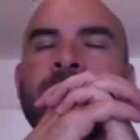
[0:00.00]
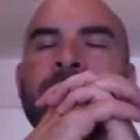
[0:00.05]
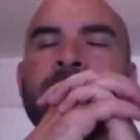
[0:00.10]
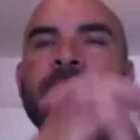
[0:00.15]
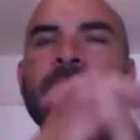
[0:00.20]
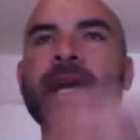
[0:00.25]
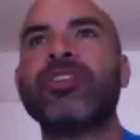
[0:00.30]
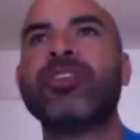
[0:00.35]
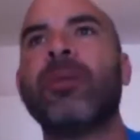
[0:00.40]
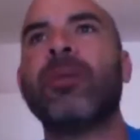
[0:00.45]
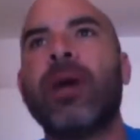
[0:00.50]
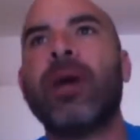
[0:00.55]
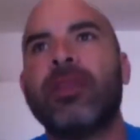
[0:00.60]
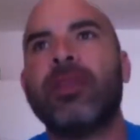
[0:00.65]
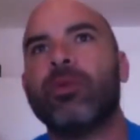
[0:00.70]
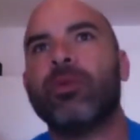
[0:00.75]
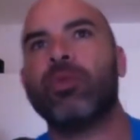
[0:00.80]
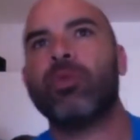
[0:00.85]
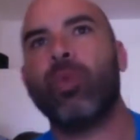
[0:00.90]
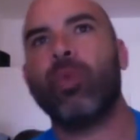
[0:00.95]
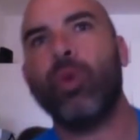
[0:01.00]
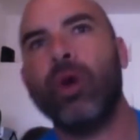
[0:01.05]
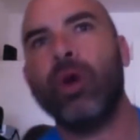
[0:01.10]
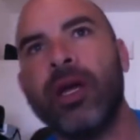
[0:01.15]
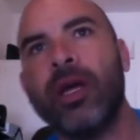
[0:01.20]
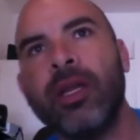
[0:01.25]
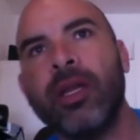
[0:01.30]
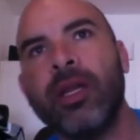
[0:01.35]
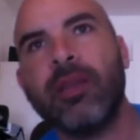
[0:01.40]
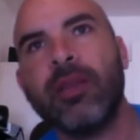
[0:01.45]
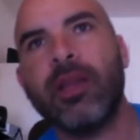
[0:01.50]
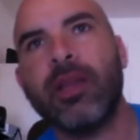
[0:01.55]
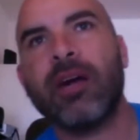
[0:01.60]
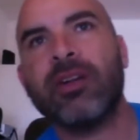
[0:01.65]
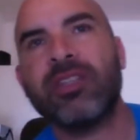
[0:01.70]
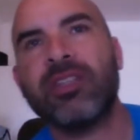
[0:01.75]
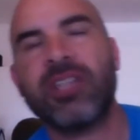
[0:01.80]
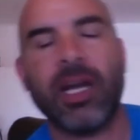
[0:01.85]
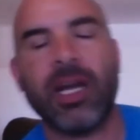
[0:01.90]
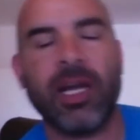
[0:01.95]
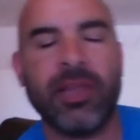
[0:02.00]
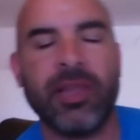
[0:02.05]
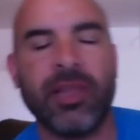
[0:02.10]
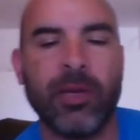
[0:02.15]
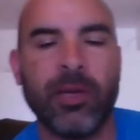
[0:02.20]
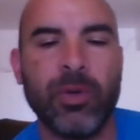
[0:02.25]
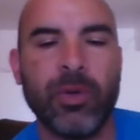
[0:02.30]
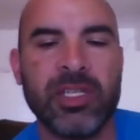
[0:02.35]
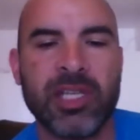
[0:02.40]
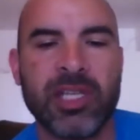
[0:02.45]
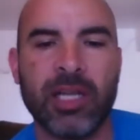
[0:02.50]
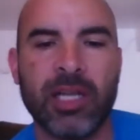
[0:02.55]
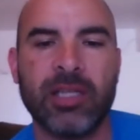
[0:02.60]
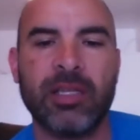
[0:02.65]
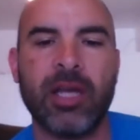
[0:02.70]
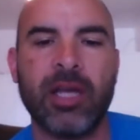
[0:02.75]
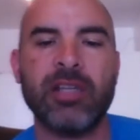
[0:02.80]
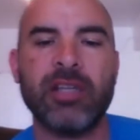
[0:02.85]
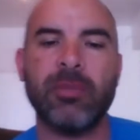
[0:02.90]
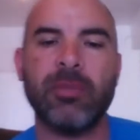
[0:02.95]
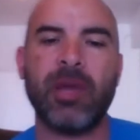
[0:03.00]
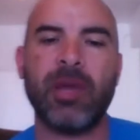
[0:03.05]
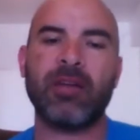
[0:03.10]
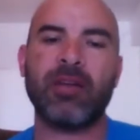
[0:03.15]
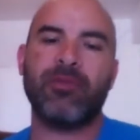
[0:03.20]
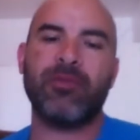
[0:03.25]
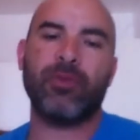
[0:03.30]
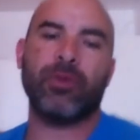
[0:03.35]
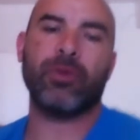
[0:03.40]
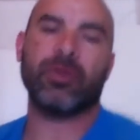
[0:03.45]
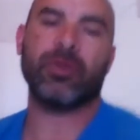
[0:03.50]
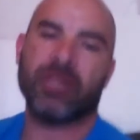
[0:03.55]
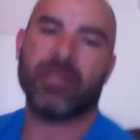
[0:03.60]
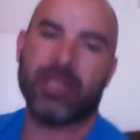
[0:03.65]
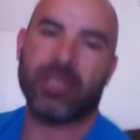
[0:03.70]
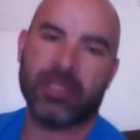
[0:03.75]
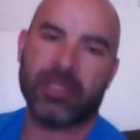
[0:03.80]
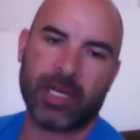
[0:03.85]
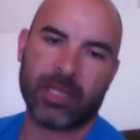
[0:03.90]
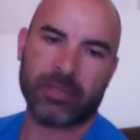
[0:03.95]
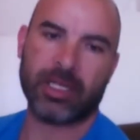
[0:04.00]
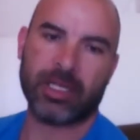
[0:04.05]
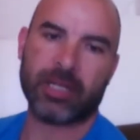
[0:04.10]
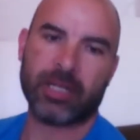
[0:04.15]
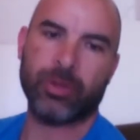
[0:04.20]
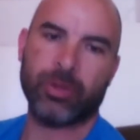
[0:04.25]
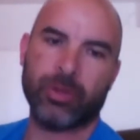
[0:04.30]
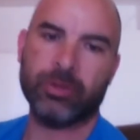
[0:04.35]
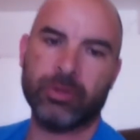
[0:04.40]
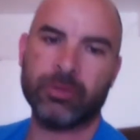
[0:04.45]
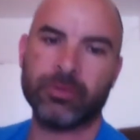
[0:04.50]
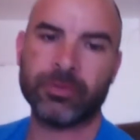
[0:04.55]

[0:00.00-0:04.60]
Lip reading: I'll jump out there with one, and then I think we just kind of toss it back and forth. Is that cool?